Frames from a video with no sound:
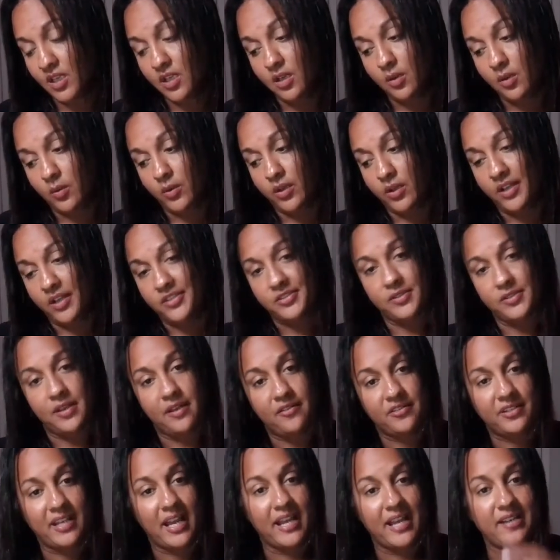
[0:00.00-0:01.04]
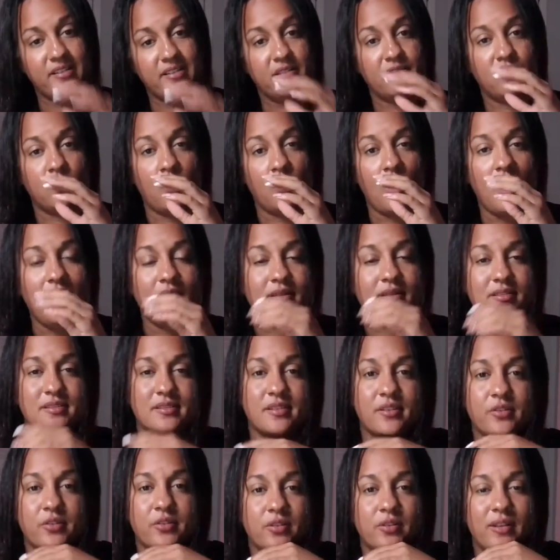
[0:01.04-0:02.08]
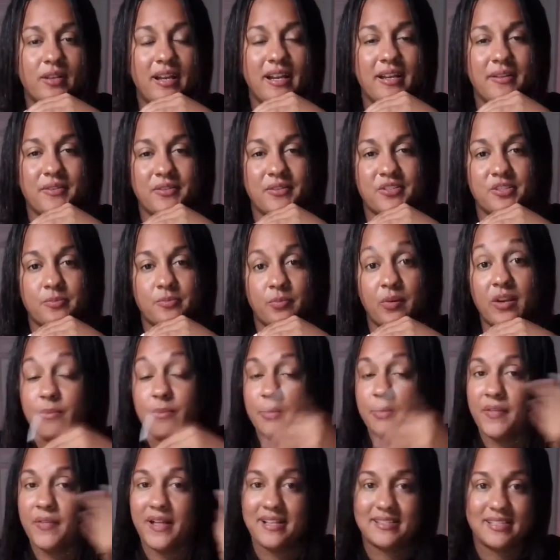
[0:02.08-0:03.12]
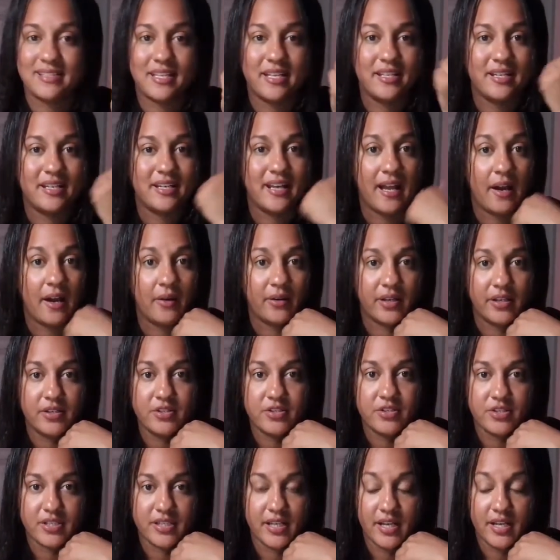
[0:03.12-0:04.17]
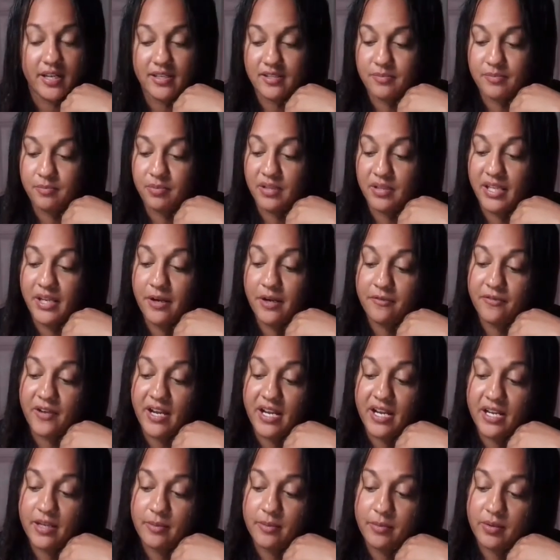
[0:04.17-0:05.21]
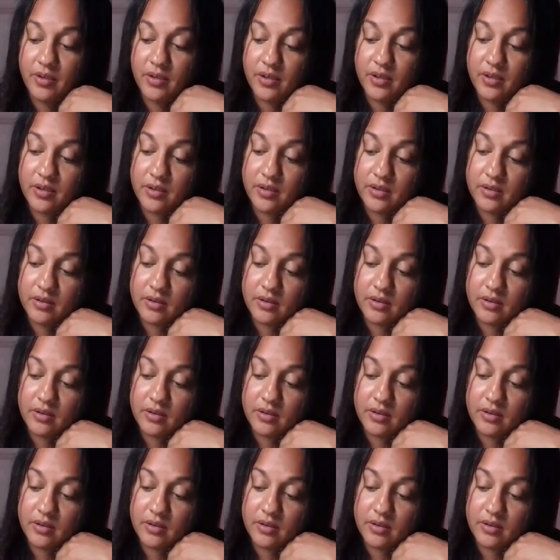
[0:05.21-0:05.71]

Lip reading: We also have a Knight of Wands underlying the spread, but that's in and out energy, guys. Player vibe here.